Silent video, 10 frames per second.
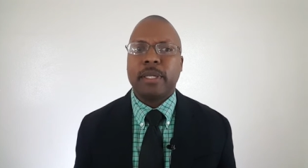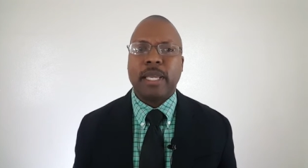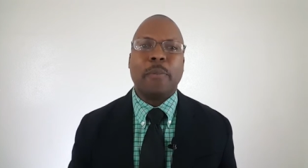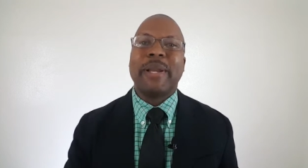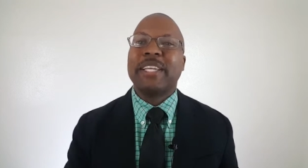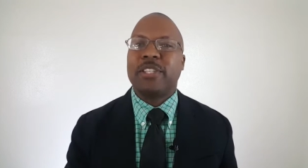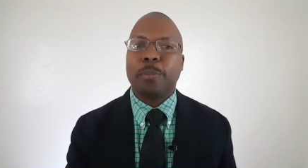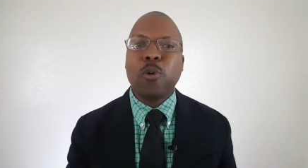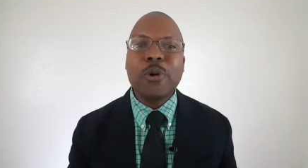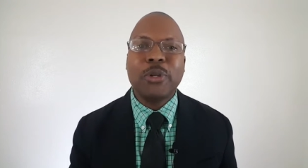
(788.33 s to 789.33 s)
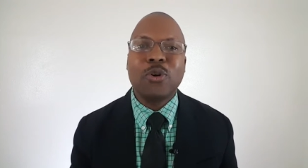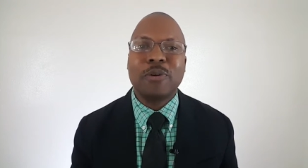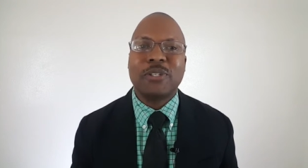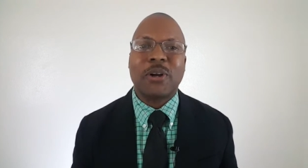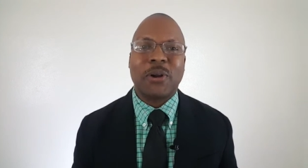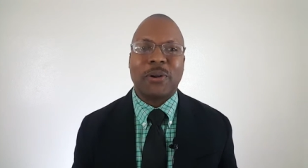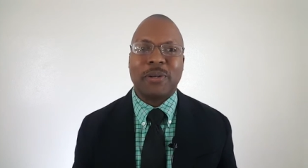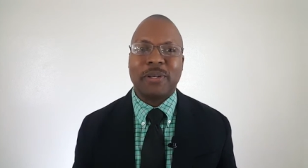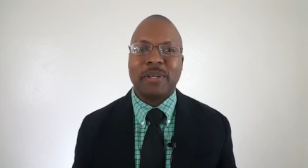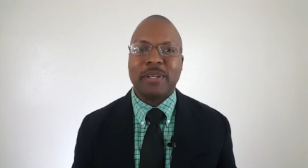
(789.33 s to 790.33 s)
And we get to the point of no return.
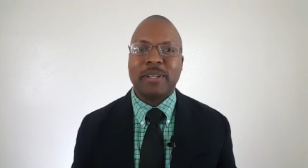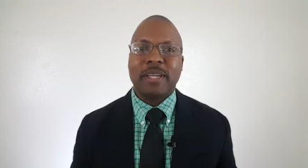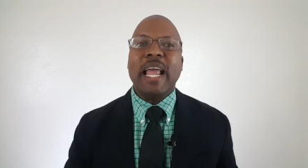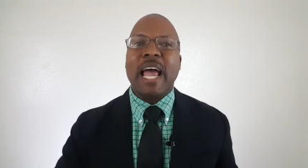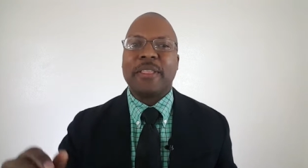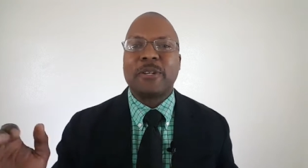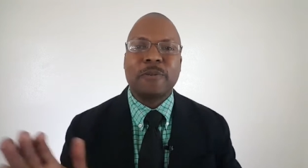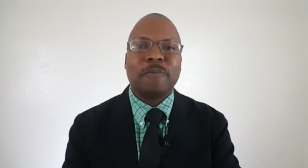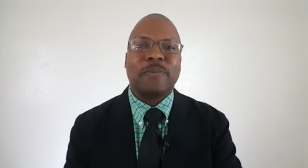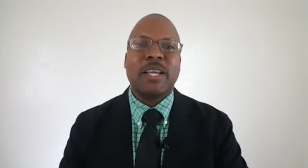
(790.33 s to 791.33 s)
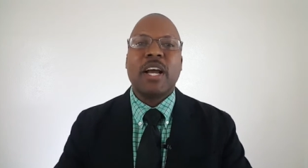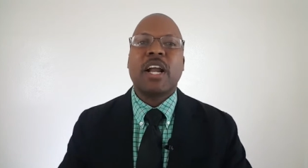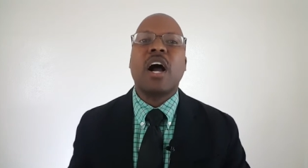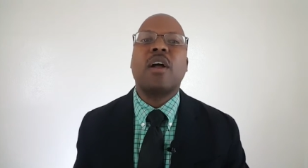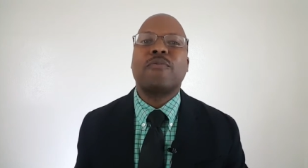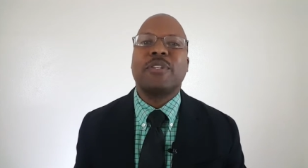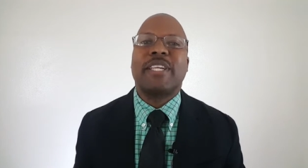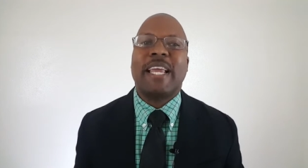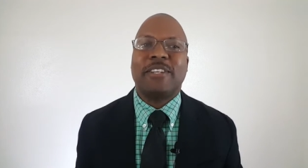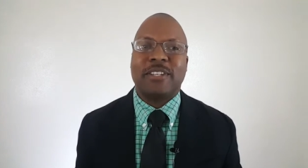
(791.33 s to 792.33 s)
And there's
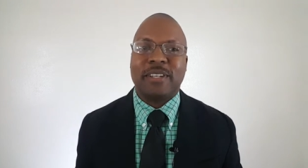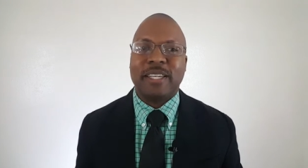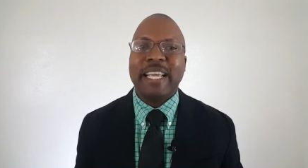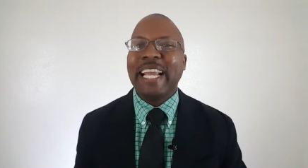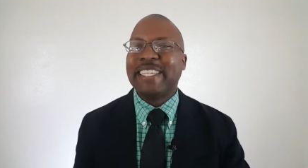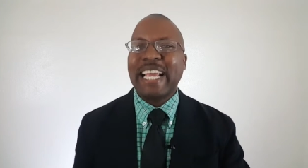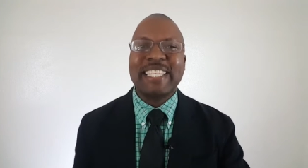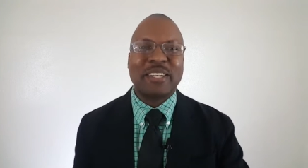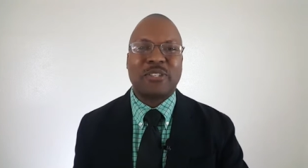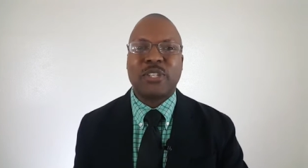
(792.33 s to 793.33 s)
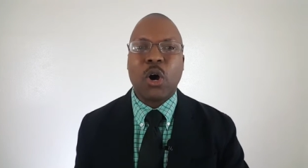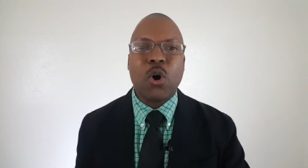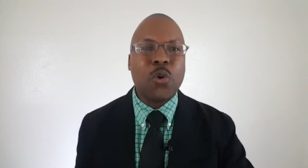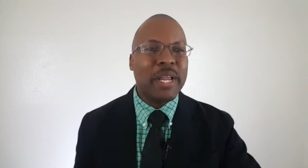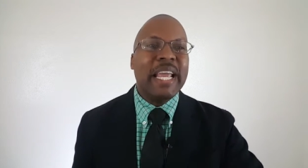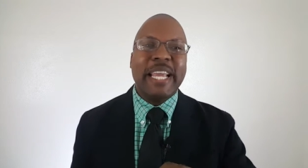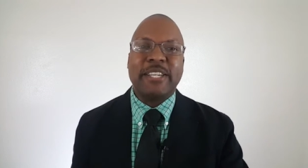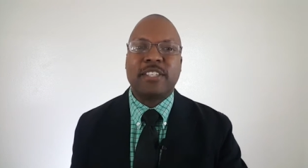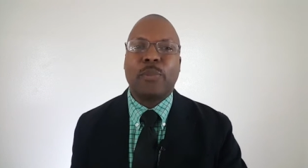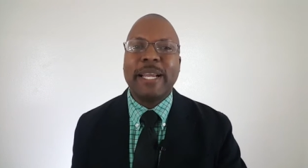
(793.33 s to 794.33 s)
confrontation. He takes out a stone, he
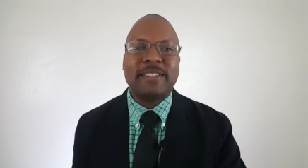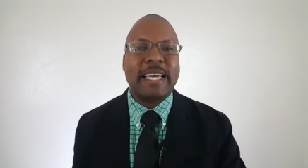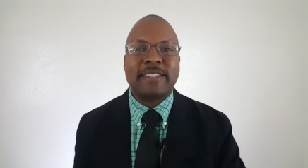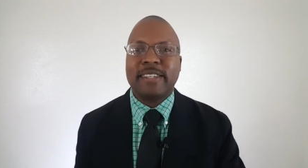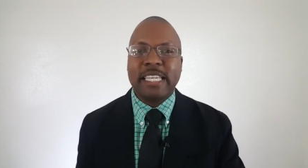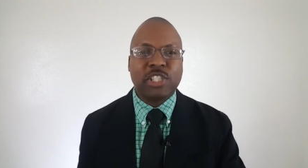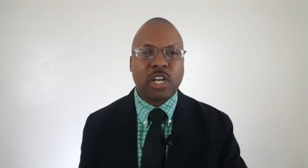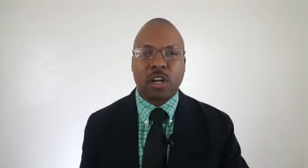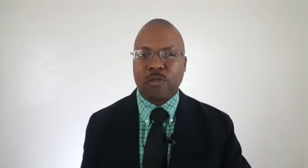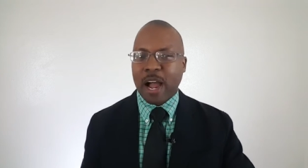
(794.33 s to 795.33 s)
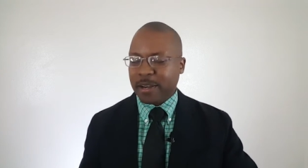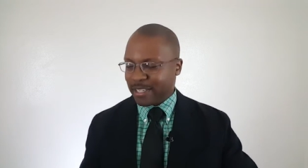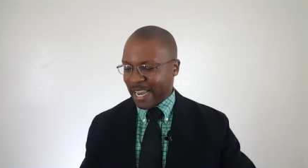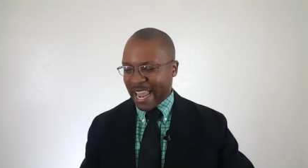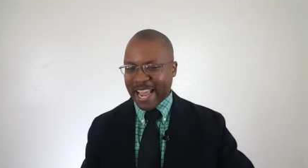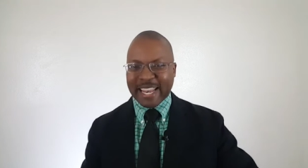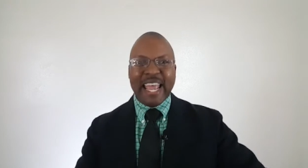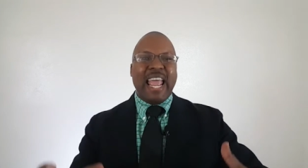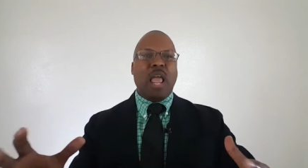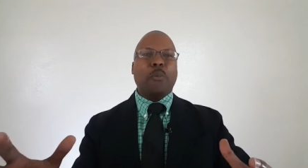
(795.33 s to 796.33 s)
swings that slingshot around his head,
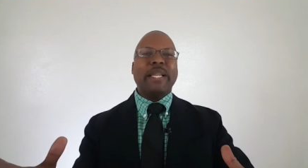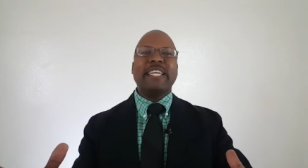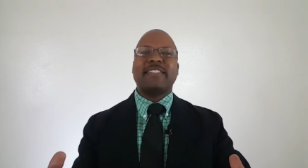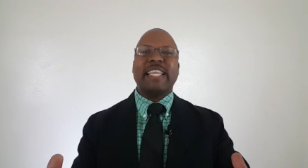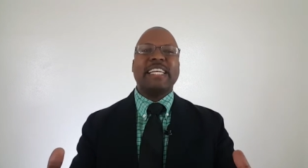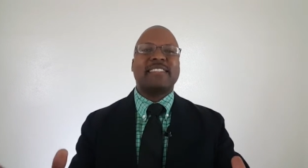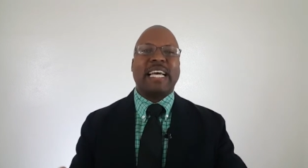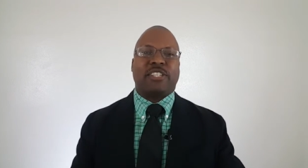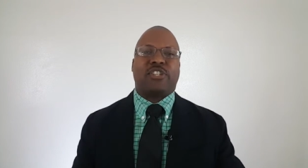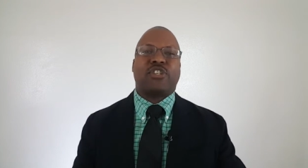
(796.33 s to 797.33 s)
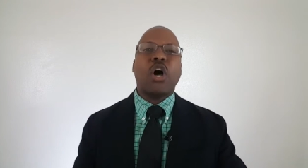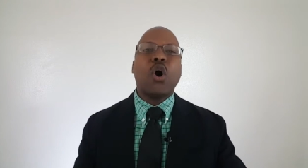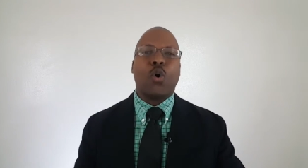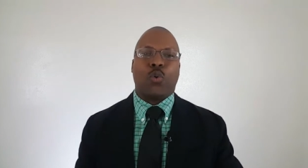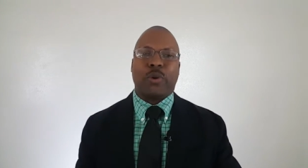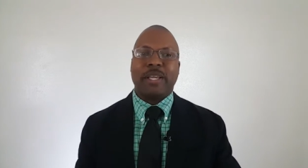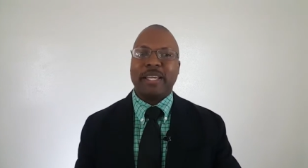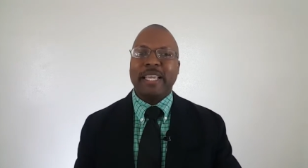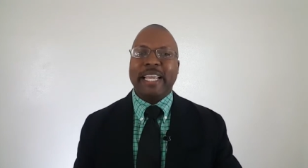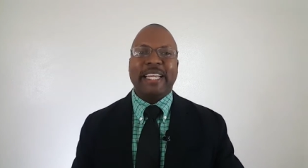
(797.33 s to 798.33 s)
and when he slings that stone,
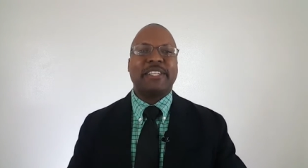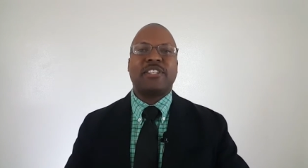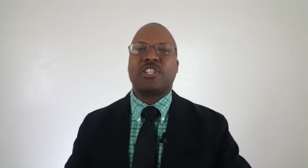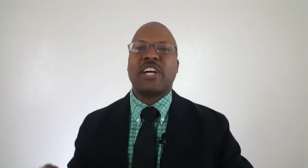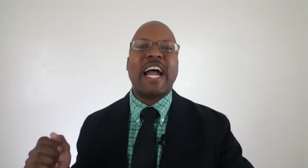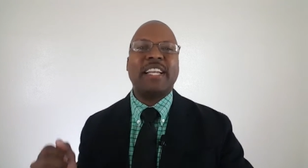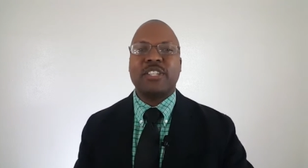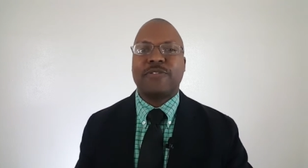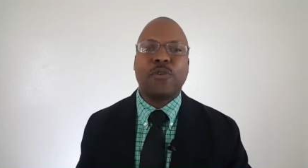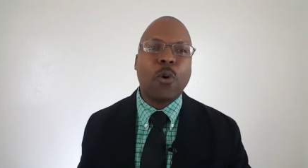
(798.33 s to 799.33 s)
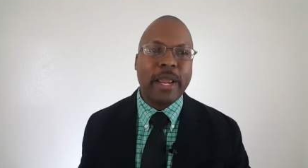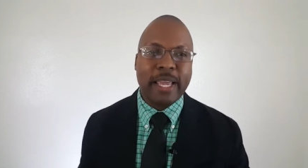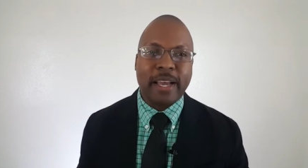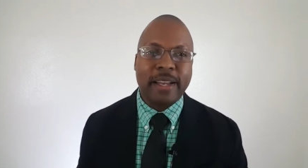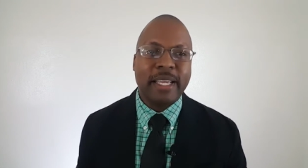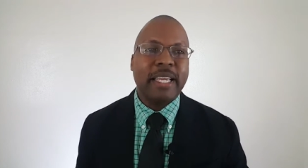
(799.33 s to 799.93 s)
it hits the giant in his forehead.